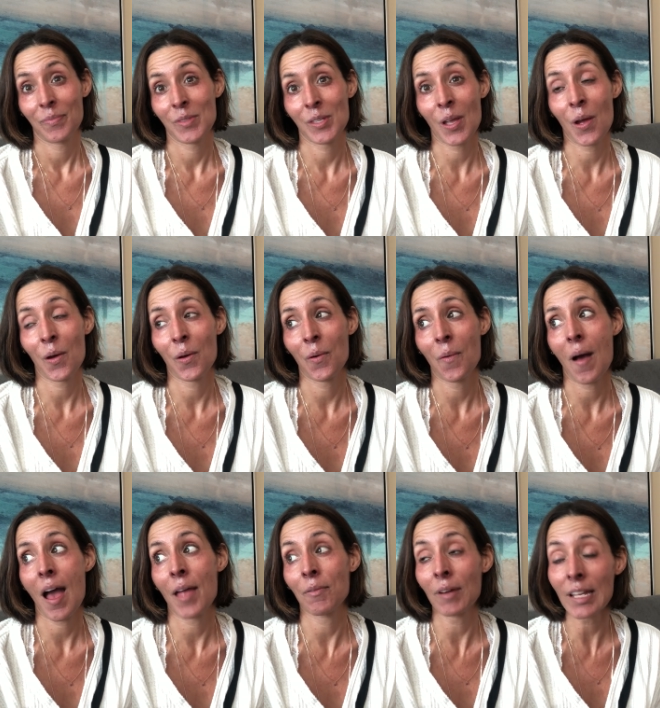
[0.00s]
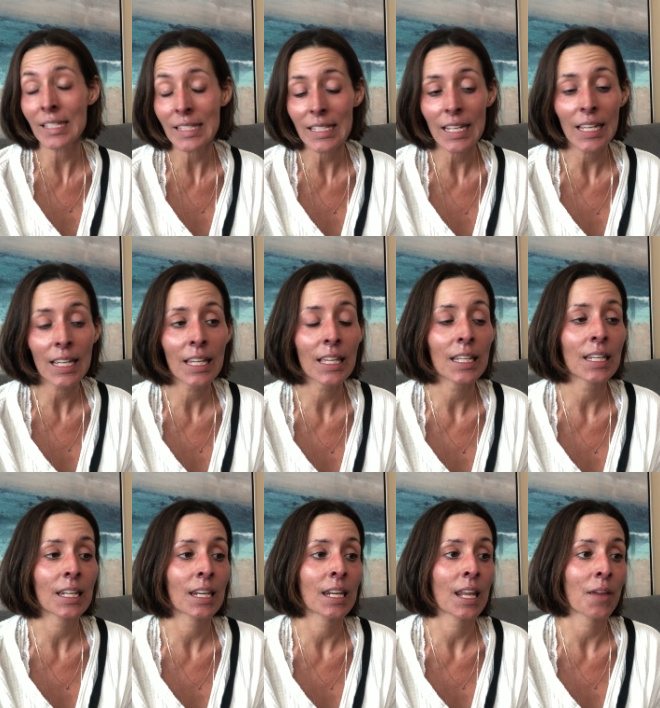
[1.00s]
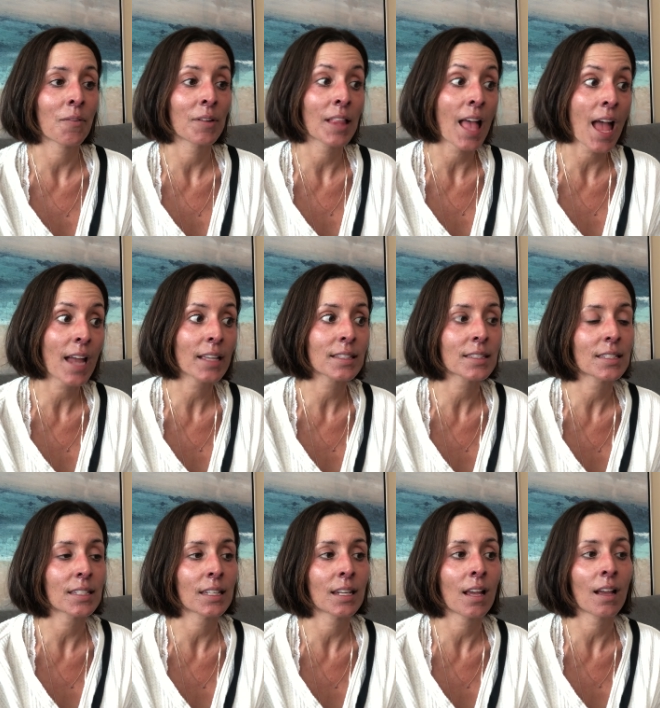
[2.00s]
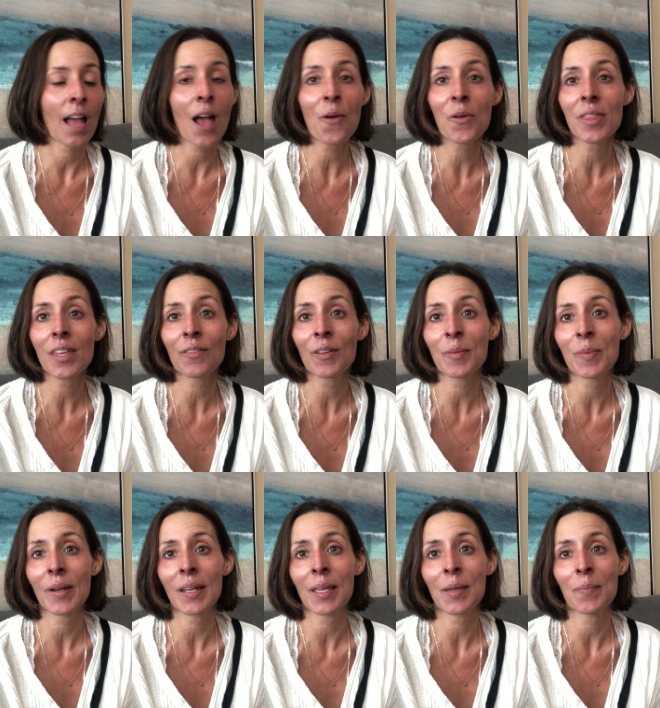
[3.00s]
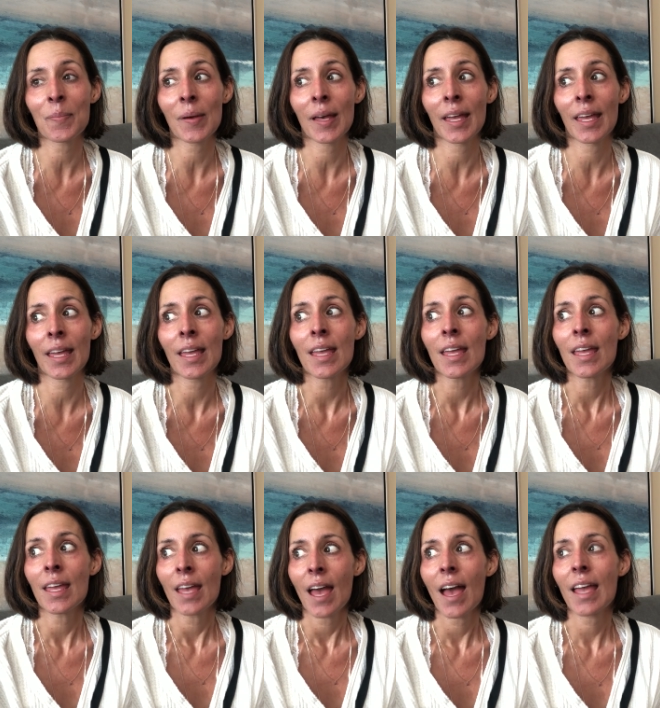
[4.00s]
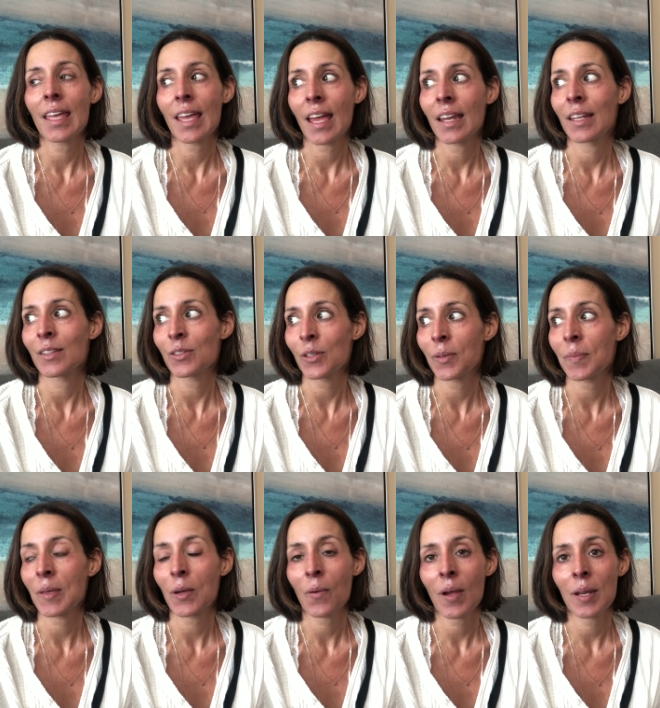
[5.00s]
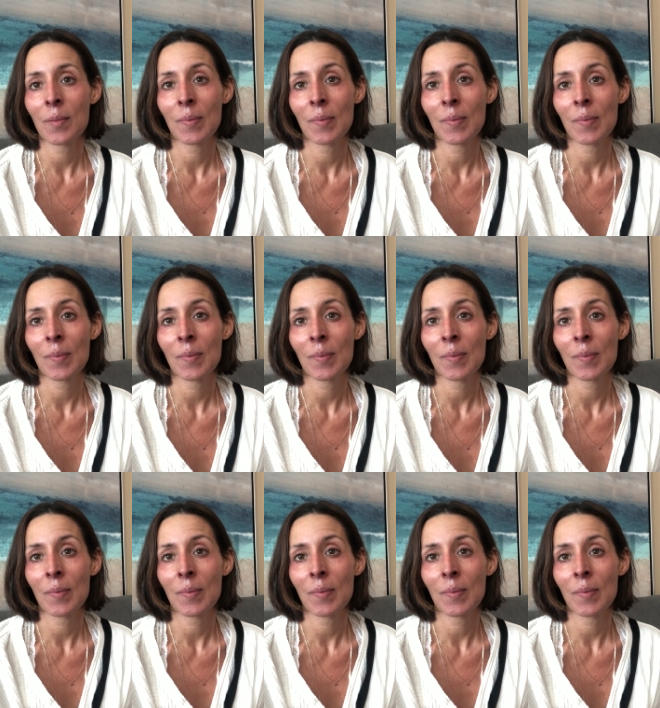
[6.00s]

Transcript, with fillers: So I rested and I relaxed and hung out with everybody, but again, it took me quite